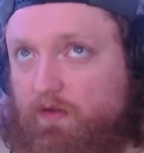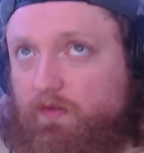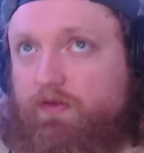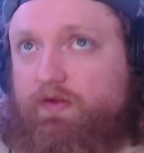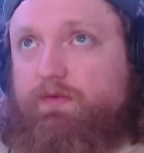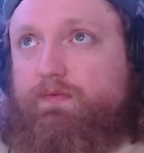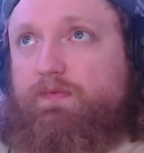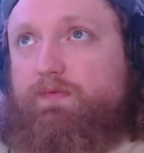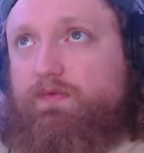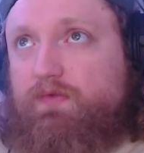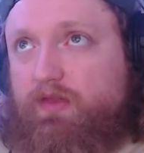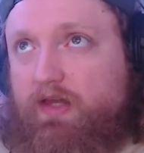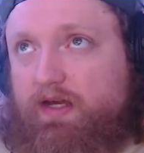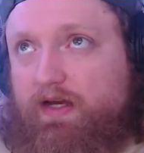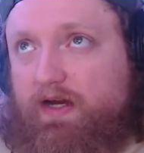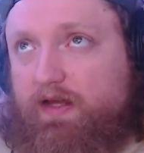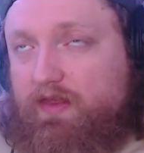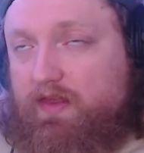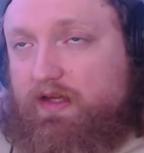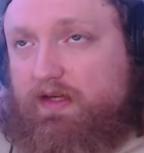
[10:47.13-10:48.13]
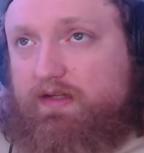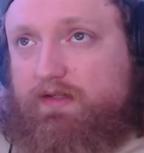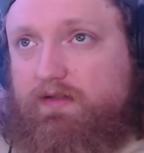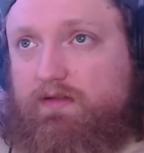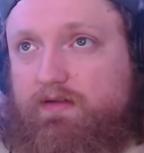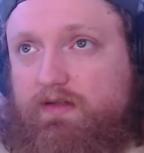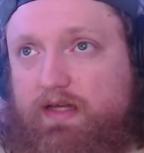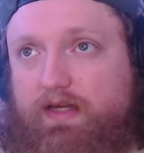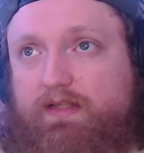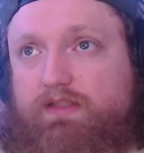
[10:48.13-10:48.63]
The only thing I think
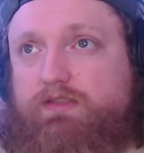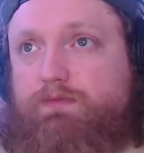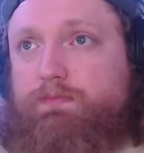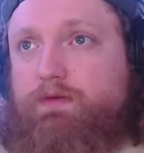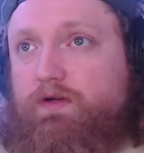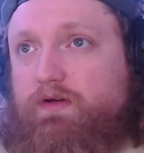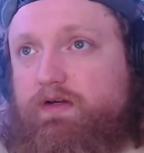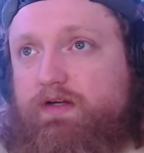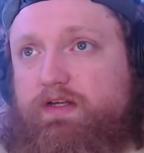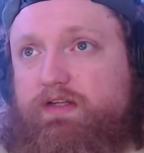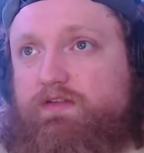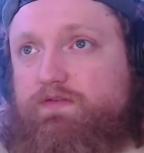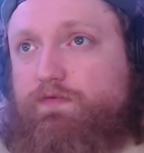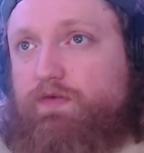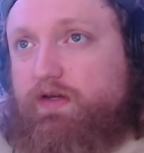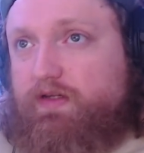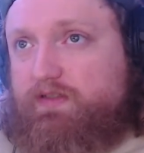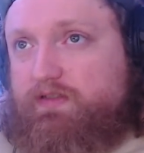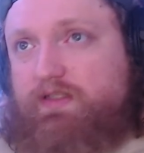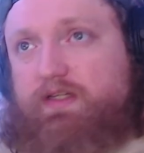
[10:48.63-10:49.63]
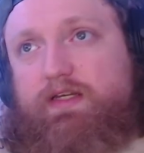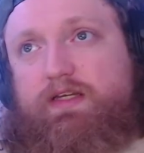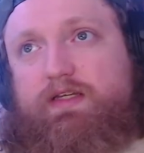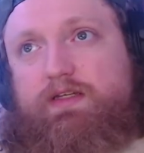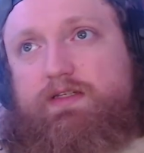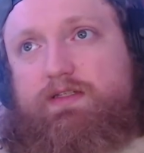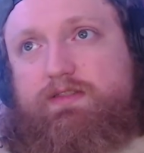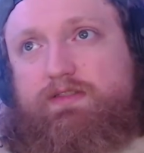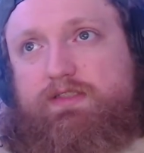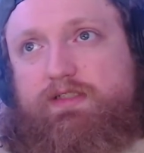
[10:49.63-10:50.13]
that Spirit needs fixed
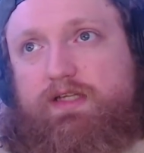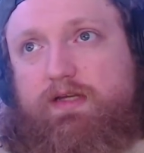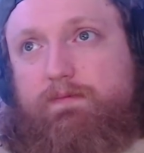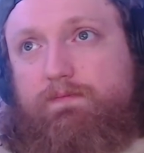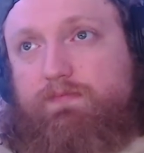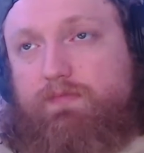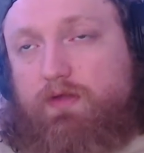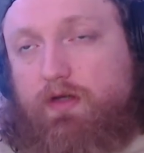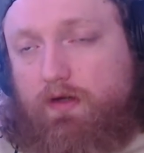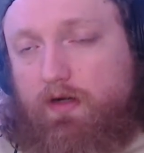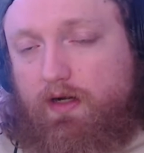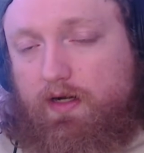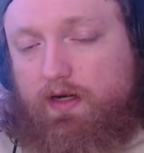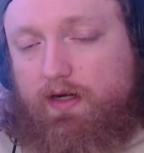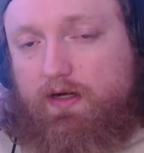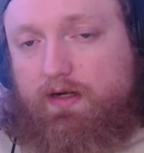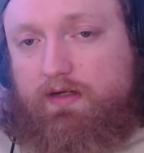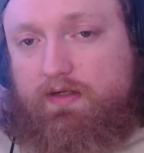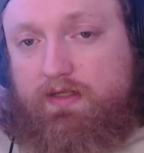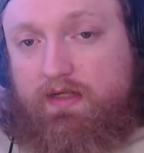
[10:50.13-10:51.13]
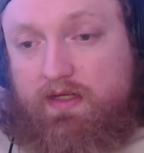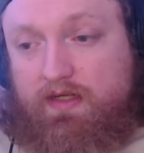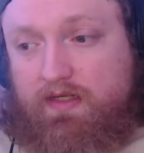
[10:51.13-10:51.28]
is uh,